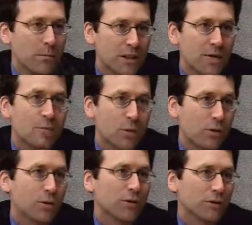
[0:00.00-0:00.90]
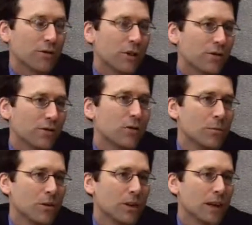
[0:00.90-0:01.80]
much of it borders
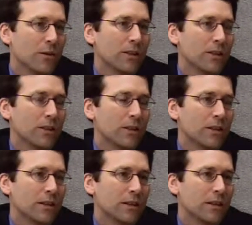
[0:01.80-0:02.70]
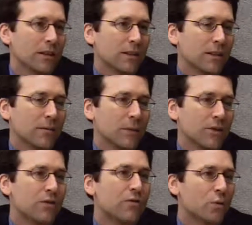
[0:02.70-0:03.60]
Snohomish County. It's
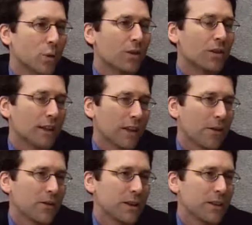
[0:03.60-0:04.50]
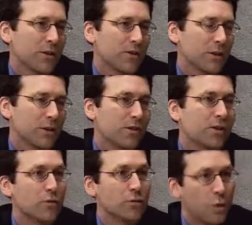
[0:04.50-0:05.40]
much of North King County is my district. It's
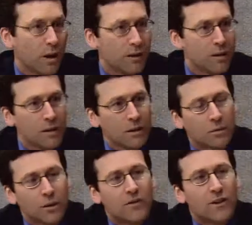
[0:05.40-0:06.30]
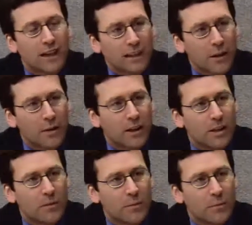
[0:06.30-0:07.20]
District 1. We have 9 county
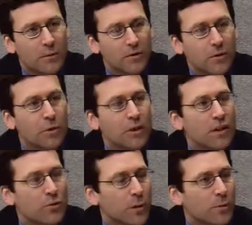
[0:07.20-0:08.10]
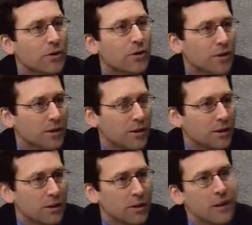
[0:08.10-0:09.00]
council members, so we each represent a
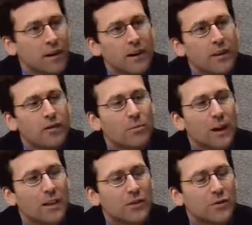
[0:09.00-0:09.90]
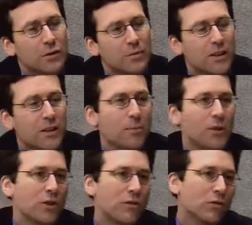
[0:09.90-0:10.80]
district. And so my district makes up
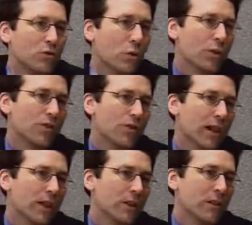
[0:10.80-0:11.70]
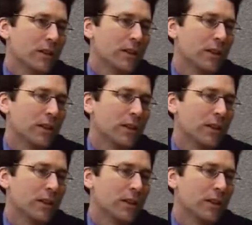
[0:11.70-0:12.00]
much of North Seattle,